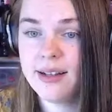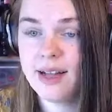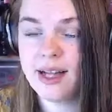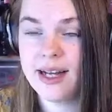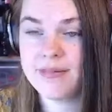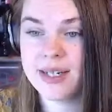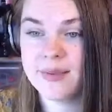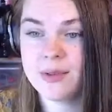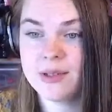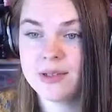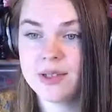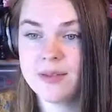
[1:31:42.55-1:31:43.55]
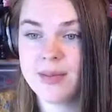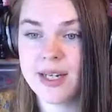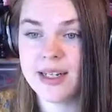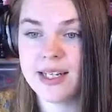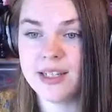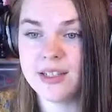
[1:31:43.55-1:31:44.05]
I'd want good bed
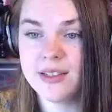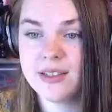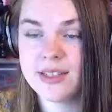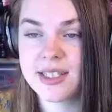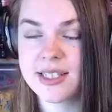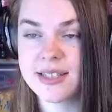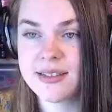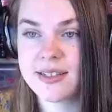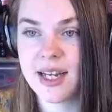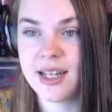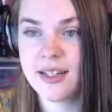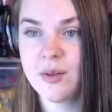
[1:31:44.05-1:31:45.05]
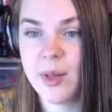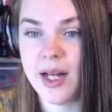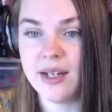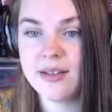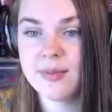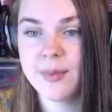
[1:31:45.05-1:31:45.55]
adhesion because these are tiny little
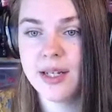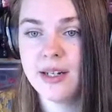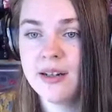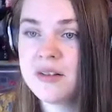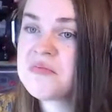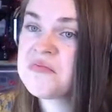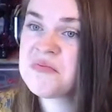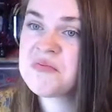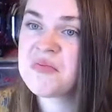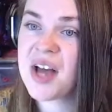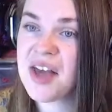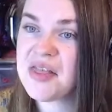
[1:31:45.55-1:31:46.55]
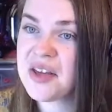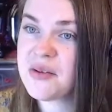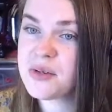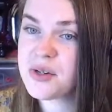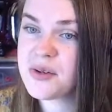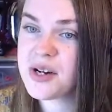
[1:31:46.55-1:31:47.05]
parts, but I think
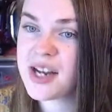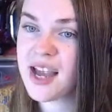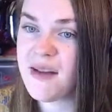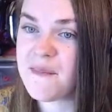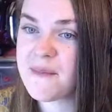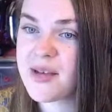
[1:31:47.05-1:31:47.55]
we'll do okay.